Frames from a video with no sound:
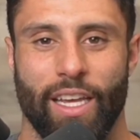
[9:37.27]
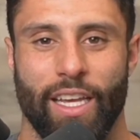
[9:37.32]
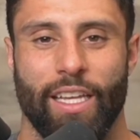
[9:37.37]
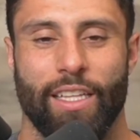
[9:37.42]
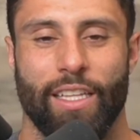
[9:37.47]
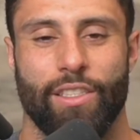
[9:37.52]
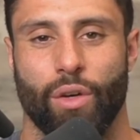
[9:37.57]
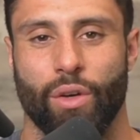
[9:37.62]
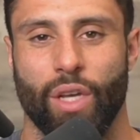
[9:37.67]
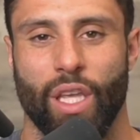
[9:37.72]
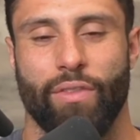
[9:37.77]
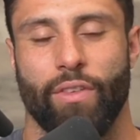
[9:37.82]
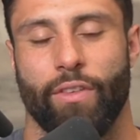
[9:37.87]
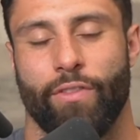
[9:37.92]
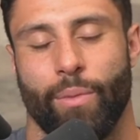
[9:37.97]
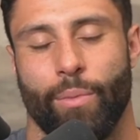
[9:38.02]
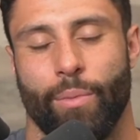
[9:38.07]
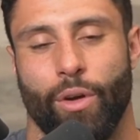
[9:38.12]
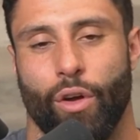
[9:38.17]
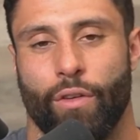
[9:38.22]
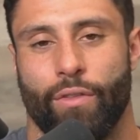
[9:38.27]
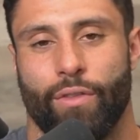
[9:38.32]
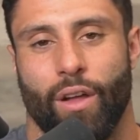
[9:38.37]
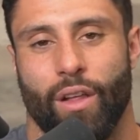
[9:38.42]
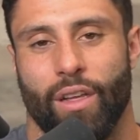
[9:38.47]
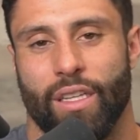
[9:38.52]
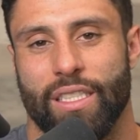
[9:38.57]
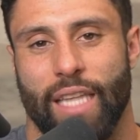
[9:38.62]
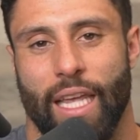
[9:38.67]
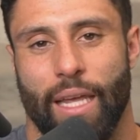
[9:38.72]
So even from an overall
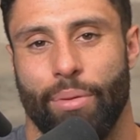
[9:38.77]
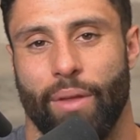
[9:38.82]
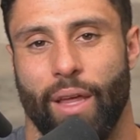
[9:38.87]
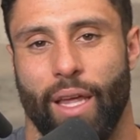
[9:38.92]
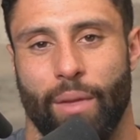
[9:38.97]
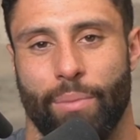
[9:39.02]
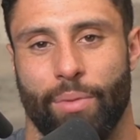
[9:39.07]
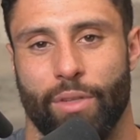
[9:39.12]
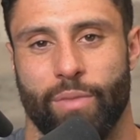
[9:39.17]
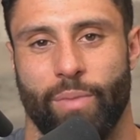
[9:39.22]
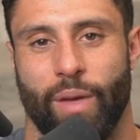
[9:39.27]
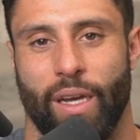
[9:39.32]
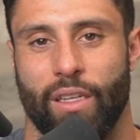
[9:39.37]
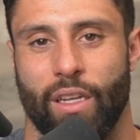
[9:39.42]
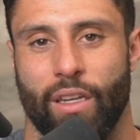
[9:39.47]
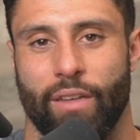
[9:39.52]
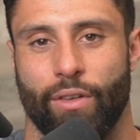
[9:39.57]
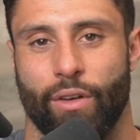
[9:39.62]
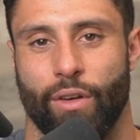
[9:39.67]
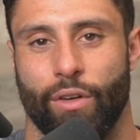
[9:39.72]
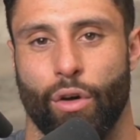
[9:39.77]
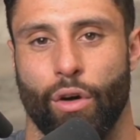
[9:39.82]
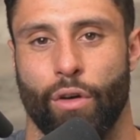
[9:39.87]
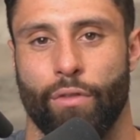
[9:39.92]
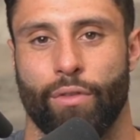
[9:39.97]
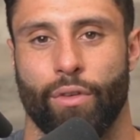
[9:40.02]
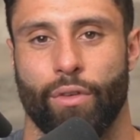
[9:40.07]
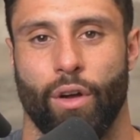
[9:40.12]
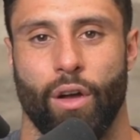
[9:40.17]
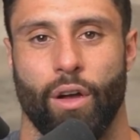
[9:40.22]
estate planning perspective, or an
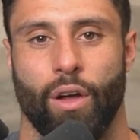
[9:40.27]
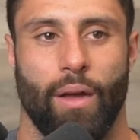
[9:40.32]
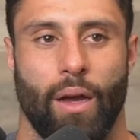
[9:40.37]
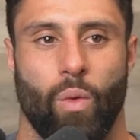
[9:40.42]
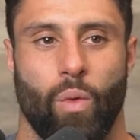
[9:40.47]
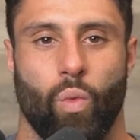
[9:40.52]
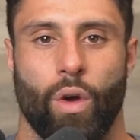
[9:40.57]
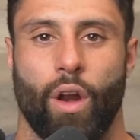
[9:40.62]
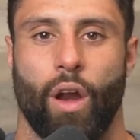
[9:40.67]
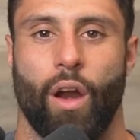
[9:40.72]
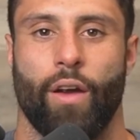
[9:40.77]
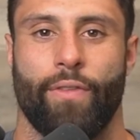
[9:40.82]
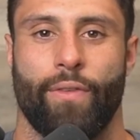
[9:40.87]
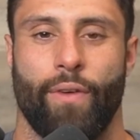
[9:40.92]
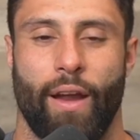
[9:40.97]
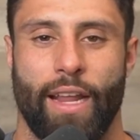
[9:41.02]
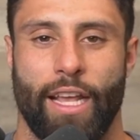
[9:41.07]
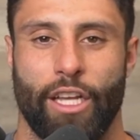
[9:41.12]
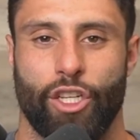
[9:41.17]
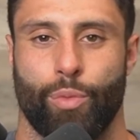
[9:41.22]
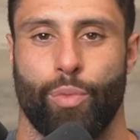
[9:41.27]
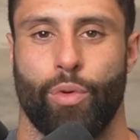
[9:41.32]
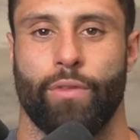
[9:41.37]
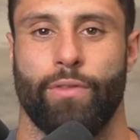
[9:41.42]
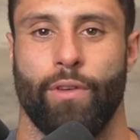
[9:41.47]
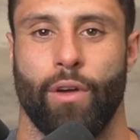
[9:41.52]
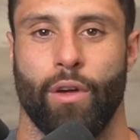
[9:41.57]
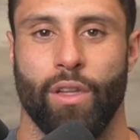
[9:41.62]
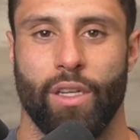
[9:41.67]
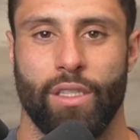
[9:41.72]
overall what our financial
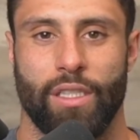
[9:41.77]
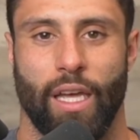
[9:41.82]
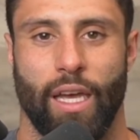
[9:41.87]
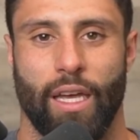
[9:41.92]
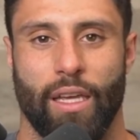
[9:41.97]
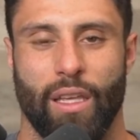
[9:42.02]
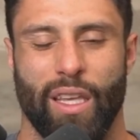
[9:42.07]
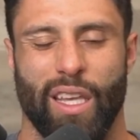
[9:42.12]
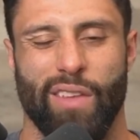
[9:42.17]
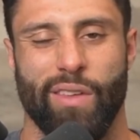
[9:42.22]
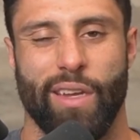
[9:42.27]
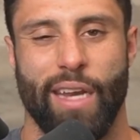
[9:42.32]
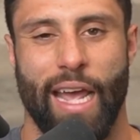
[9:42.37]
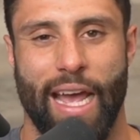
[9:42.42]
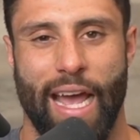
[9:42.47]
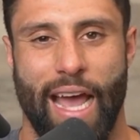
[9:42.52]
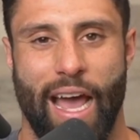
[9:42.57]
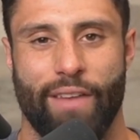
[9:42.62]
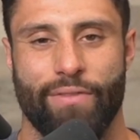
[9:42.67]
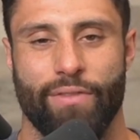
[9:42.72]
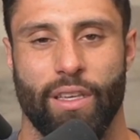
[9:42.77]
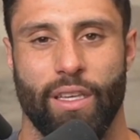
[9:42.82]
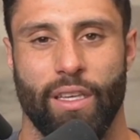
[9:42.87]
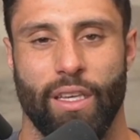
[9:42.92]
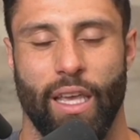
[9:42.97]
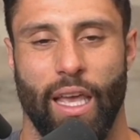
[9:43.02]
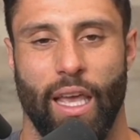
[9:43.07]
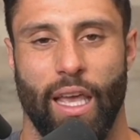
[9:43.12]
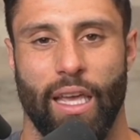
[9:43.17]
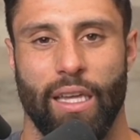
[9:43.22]
portfolio looks like, even having
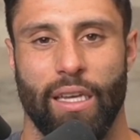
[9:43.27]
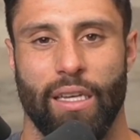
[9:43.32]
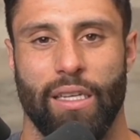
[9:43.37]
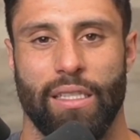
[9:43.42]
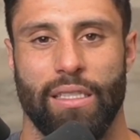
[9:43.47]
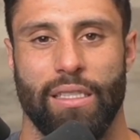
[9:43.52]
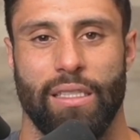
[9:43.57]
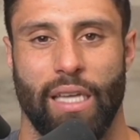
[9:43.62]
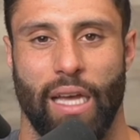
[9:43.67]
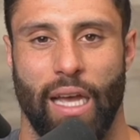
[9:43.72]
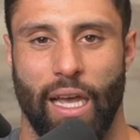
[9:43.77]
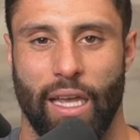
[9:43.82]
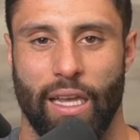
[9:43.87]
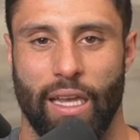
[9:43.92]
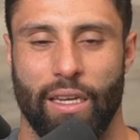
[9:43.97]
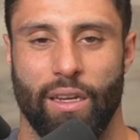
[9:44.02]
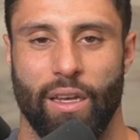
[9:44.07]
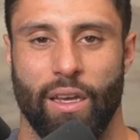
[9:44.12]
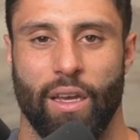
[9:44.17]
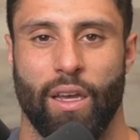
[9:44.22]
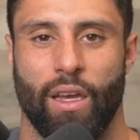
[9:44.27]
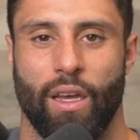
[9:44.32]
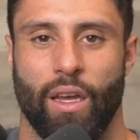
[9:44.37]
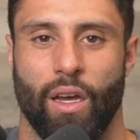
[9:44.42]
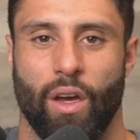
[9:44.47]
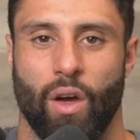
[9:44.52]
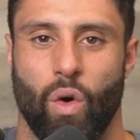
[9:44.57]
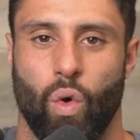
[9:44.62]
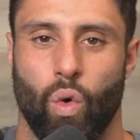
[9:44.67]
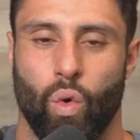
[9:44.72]
a designed
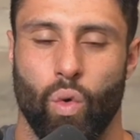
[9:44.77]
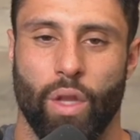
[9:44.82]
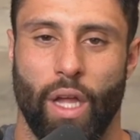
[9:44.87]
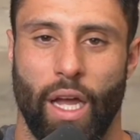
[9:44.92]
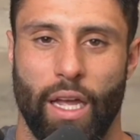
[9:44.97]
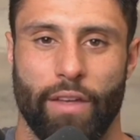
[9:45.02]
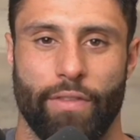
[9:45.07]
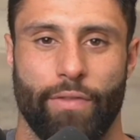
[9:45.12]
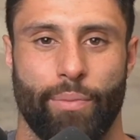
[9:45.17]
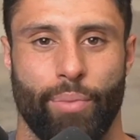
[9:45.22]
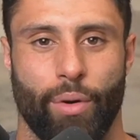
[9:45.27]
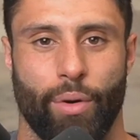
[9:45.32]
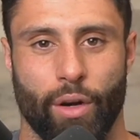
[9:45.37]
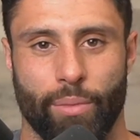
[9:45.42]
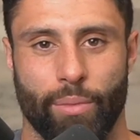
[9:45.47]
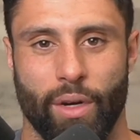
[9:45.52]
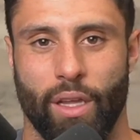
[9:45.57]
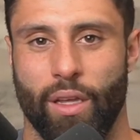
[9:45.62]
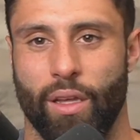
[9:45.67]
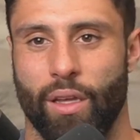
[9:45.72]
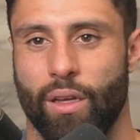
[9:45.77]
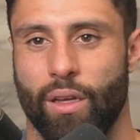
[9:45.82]
whole life permanent